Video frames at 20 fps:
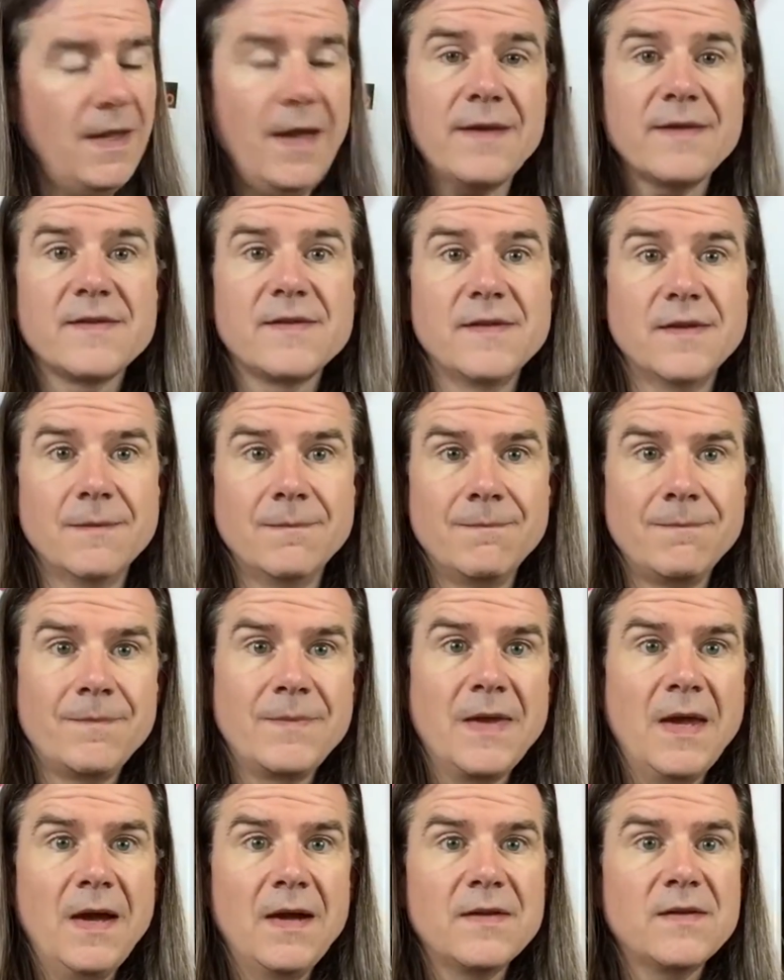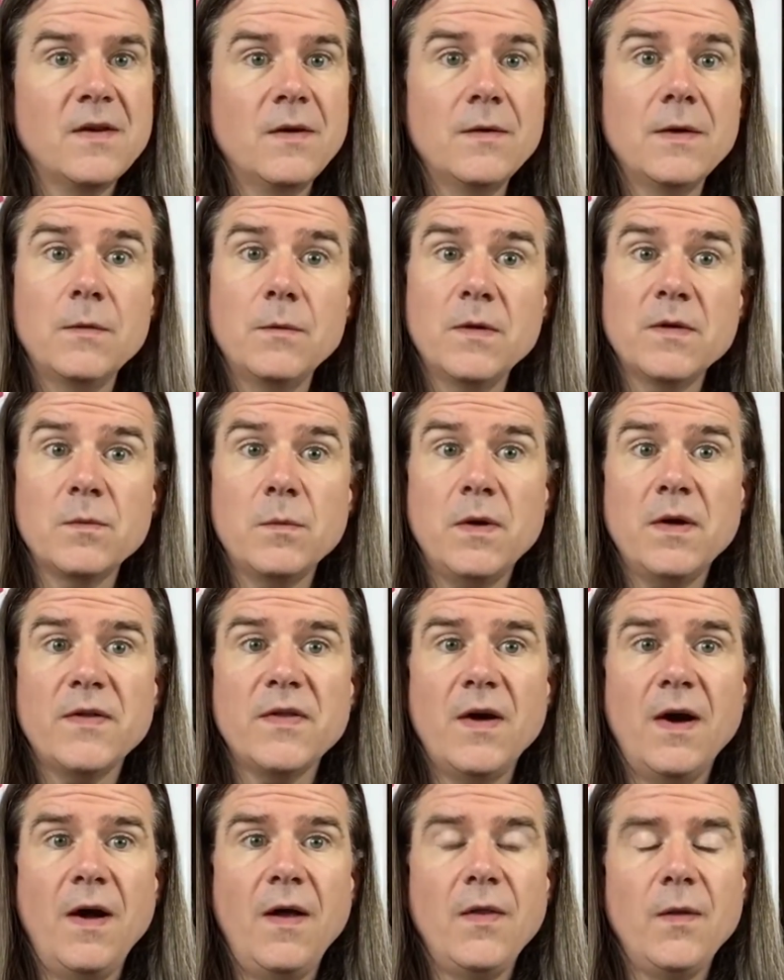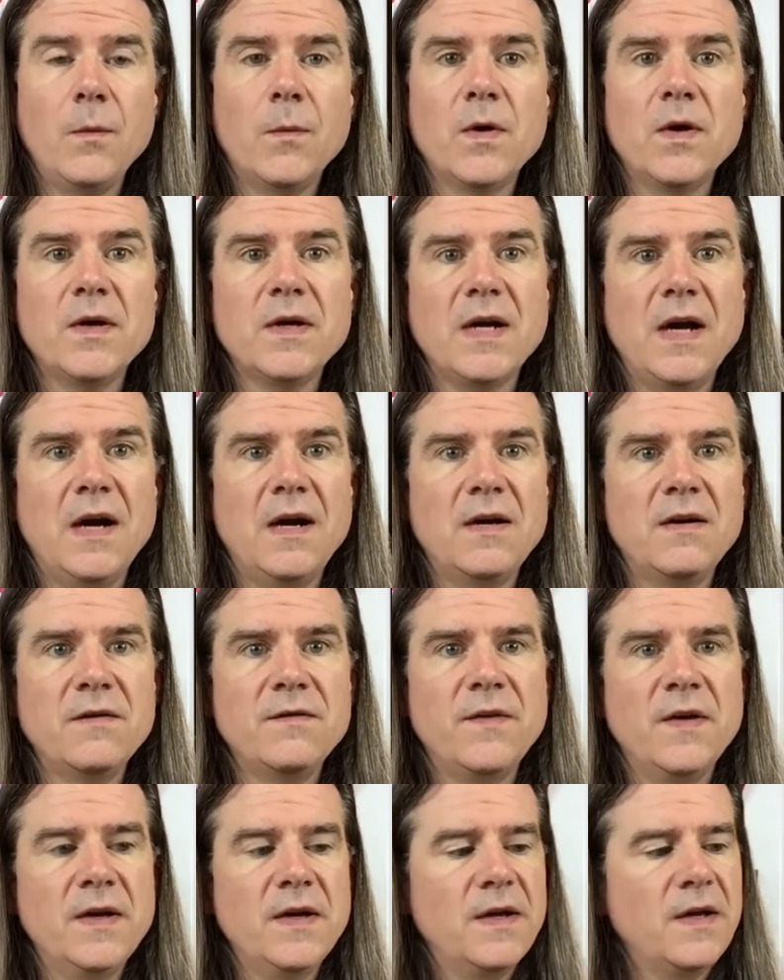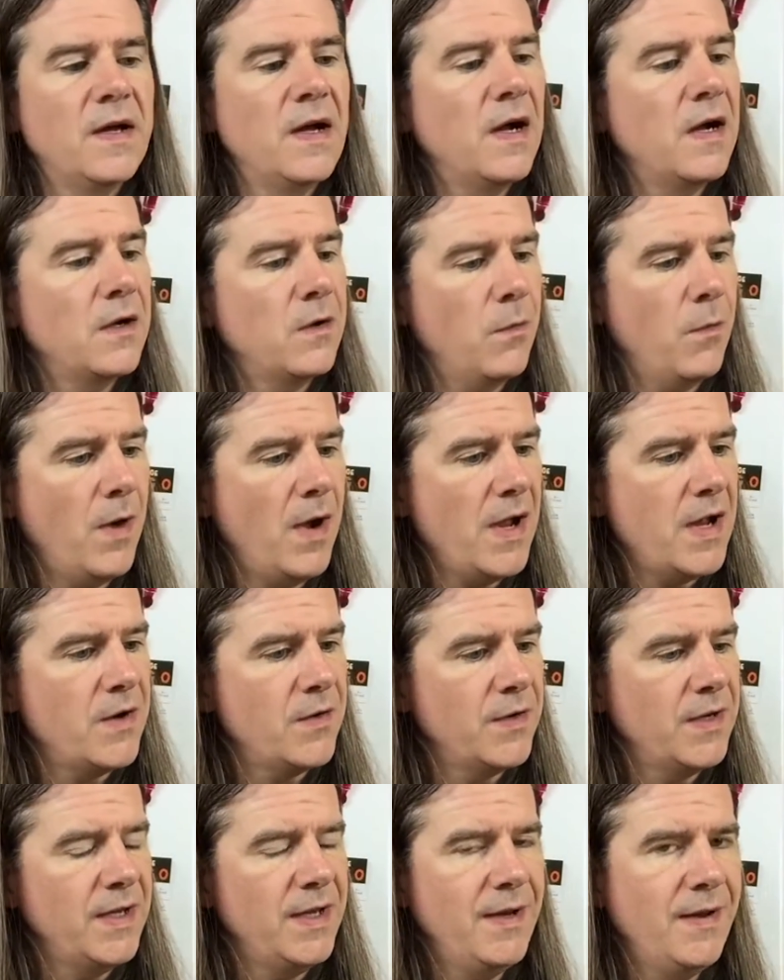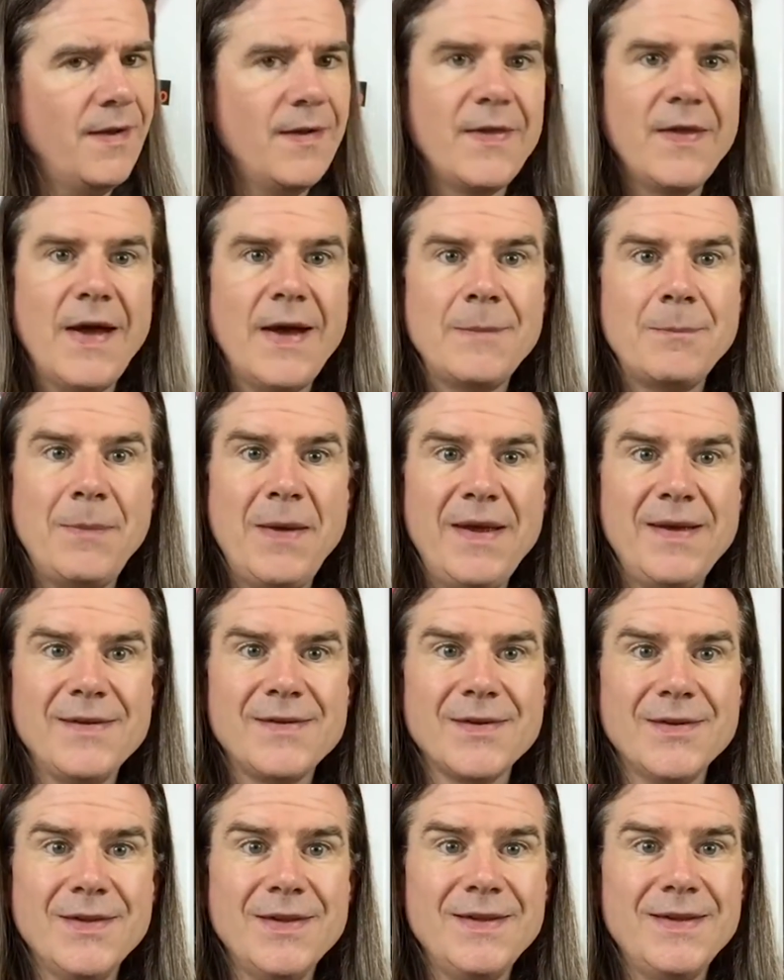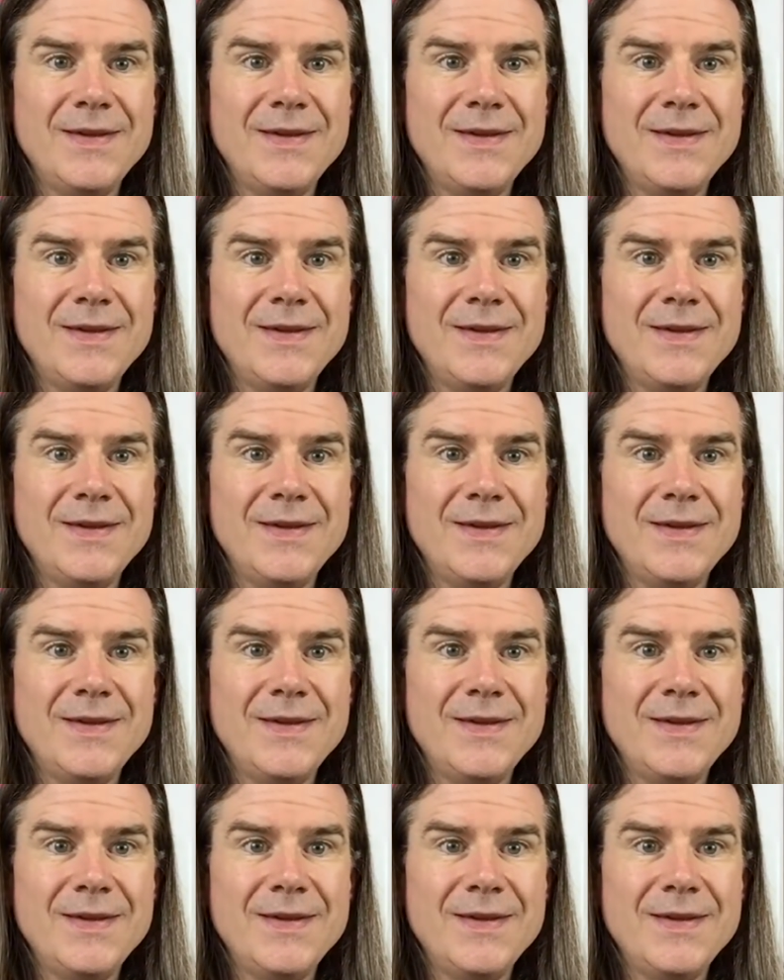Yes. So it was worth all the work of acquiring that basil.